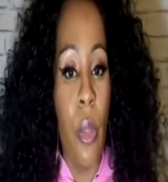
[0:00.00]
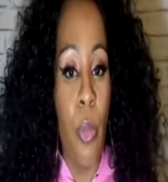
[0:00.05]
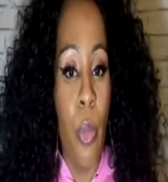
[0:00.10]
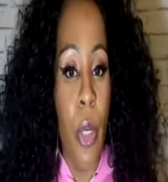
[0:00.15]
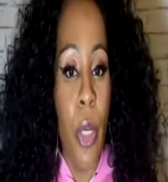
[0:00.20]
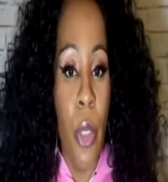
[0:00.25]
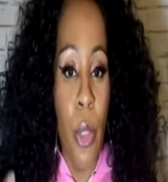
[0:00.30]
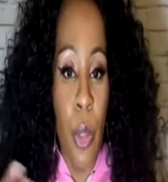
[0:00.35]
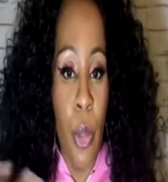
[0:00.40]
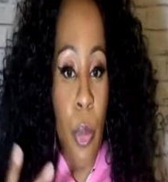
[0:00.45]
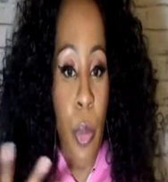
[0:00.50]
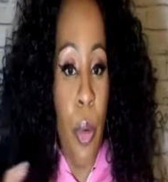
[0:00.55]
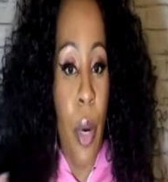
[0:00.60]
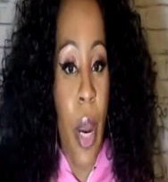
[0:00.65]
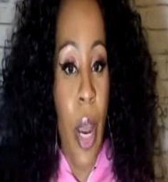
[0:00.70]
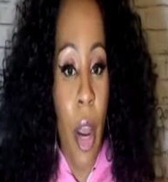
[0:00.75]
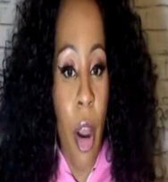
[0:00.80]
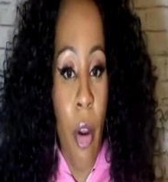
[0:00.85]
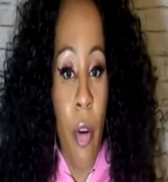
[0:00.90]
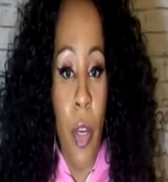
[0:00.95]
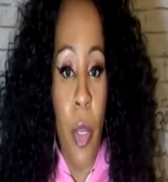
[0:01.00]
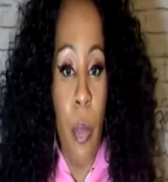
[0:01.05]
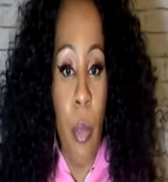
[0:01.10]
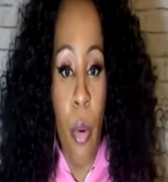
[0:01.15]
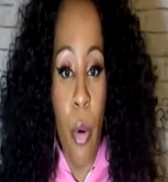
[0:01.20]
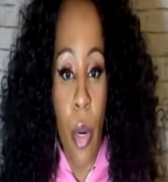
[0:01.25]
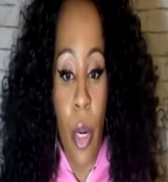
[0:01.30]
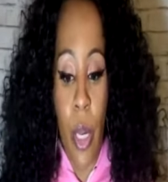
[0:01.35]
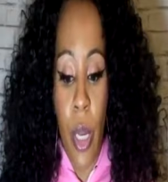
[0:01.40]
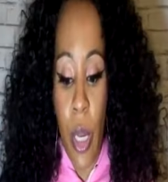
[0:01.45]
We do priority
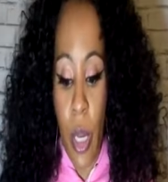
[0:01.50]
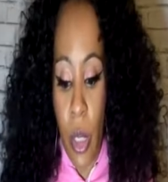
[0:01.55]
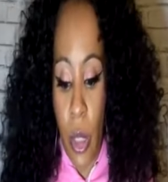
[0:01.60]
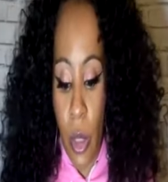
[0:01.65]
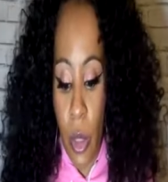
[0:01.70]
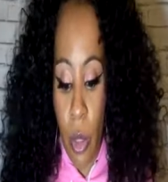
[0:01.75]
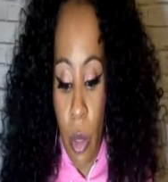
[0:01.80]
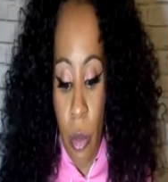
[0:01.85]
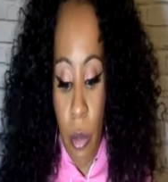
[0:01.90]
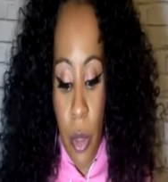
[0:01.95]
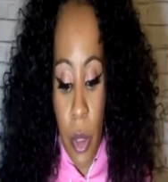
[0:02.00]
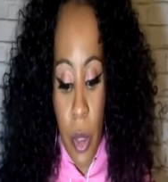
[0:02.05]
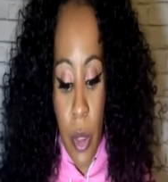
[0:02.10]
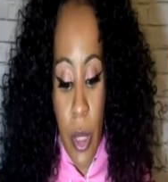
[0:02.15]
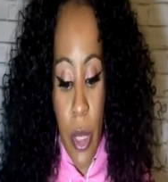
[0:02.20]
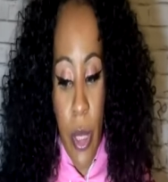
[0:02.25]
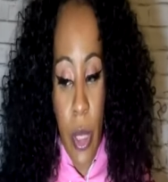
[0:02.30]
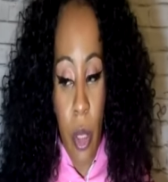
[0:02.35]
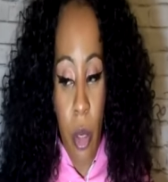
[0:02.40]
boarding. So I'm just like,